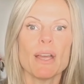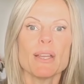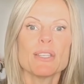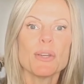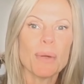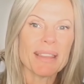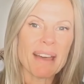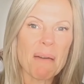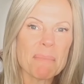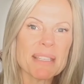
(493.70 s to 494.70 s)
doing
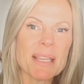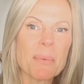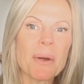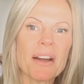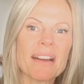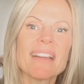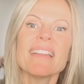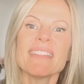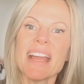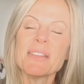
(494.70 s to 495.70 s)
that busy work,
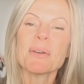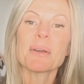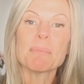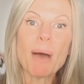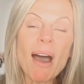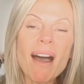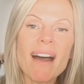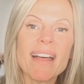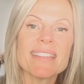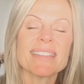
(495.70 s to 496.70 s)
then you can
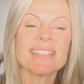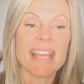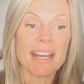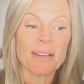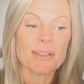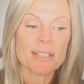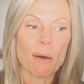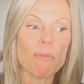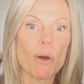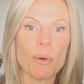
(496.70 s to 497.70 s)
pause and say to
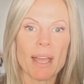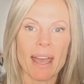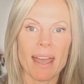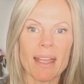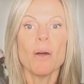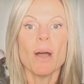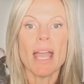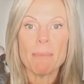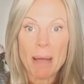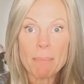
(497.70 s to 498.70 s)
yourself, okay,
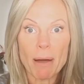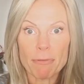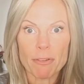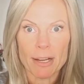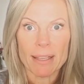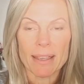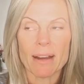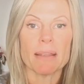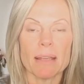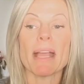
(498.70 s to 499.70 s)
am I buffering
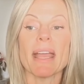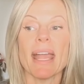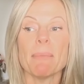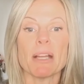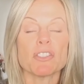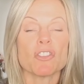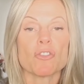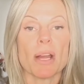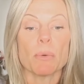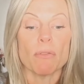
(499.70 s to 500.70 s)
here? Or am I just
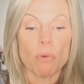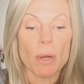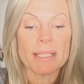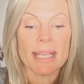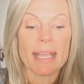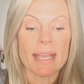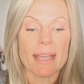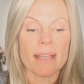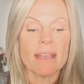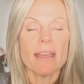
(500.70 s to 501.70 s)
trying to avoid
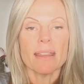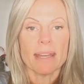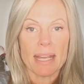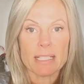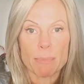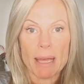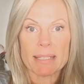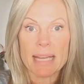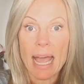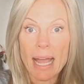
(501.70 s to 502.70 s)
taking the next
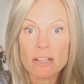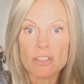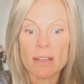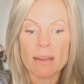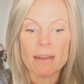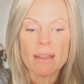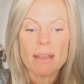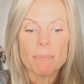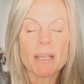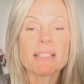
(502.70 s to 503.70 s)
best action
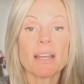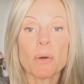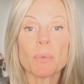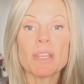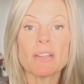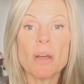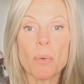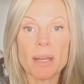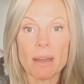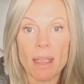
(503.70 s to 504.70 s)
because I don't really know
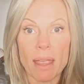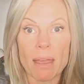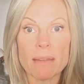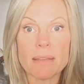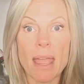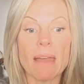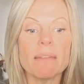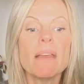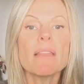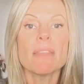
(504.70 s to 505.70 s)
what it is? And
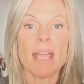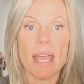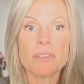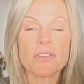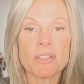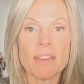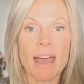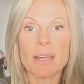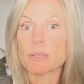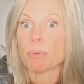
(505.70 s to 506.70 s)
the answer to
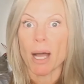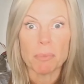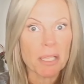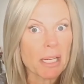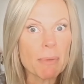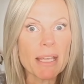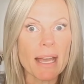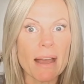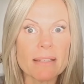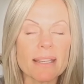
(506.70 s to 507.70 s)
that is probably going to be
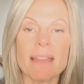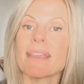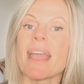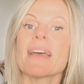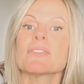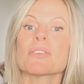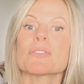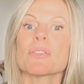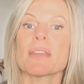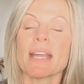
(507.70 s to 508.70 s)
yes. And the answer
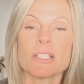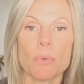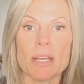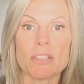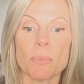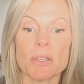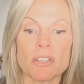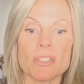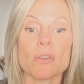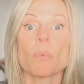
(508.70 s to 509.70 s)
to the next question, which
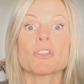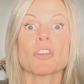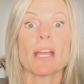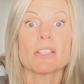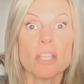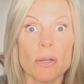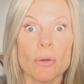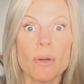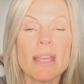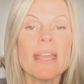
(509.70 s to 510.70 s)
is, so what should I do?